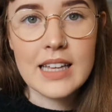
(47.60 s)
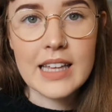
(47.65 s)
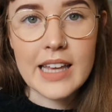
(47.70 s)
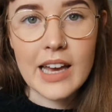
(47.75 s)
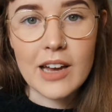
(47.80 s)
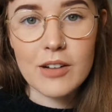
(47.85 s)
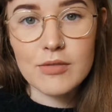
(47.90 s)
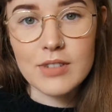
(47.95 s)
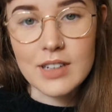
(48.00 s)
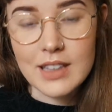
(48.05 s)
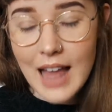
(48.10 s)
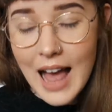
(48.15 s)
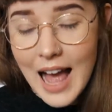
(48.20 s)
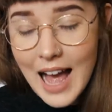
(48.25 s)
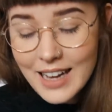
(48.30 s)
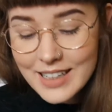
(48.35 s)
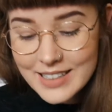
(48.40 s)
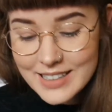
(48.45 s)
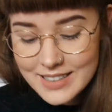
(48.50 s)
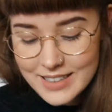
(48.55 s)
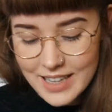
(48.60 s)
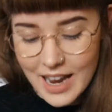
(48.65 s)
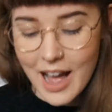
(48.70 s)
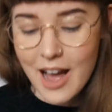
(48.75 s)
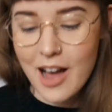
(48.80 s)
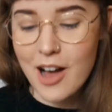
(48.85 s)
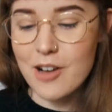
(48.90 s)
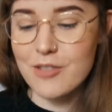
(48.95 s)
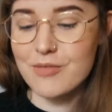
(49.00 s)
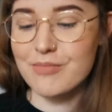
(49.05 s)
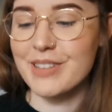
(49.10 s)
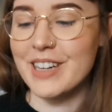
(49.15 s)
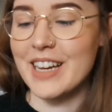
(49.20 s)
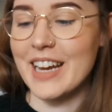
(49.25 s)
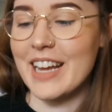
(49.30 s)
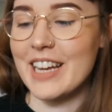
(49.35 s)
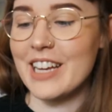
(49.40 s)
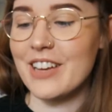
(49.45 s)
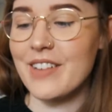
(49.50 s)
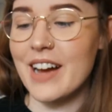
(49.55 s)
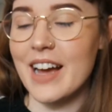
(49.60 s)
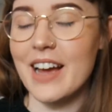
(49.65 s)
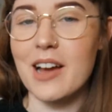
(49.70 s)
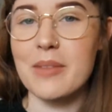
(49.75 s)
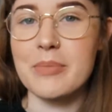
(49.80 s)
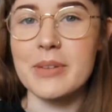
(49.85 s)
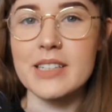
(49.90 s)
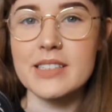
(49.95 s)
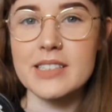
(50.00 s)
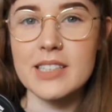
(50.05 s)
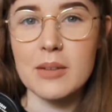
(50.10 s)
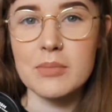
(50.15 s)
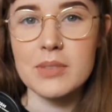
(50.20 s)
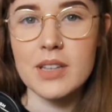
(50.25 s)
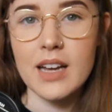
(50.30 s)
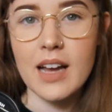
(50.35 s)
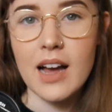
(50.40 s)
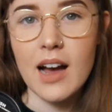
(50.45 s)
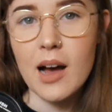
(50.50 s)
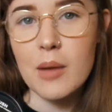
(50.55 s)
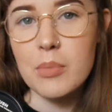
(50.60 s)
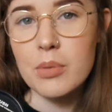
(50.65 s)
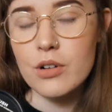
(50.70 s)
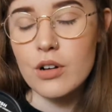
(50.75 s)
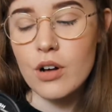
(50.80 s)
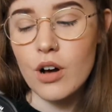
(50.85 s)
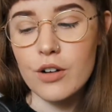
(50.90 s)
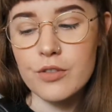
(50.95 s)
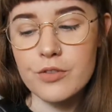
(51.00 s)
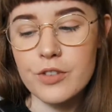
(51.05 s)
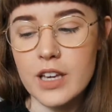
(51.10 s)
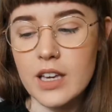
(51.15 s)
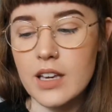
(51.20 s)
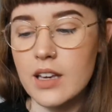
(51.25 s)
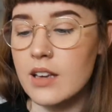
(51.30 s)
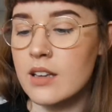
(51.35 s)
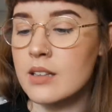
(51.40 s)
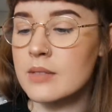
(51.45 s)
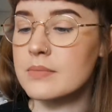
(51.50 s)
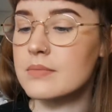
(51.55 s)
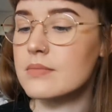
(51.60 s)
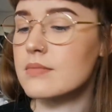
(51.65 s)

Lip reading: get relaxed. But anyway, I picked up the cup of coffee.